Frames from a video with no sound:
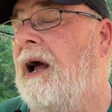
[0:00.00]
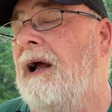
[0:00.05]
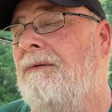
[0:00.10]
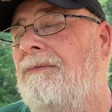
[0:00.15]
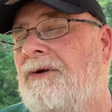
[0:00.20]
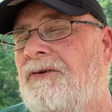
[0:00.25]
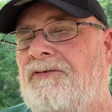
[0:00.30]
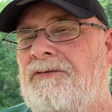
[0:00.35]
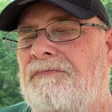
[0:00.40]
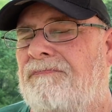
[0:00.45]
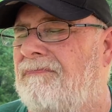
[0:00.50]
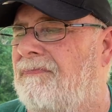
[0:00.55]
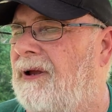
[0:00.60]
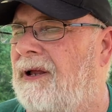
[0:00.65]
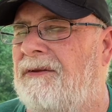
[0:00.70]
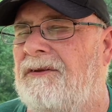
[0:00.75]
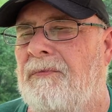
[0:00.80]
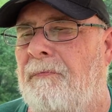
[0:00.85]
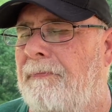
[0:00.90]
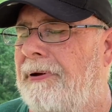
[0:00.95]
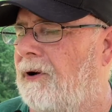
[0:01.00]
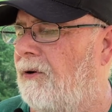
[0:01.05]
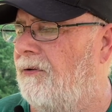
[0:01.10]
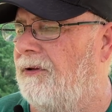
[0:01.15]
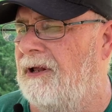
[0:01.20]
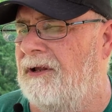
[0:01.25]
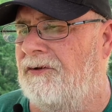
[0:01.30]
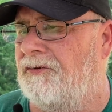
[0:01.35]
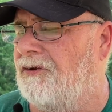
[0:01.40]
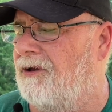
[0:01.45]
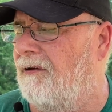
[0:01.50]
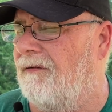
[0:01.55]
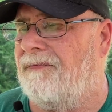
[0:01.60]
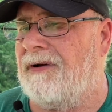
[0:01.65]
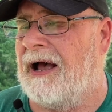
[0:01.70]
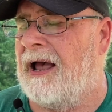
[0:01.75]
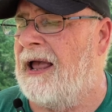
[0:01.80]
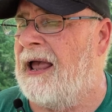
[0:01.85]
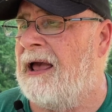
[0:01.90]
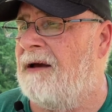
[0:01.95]
was into building stuff.
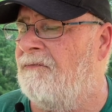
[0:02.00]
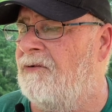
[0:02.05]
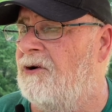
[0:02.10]
I have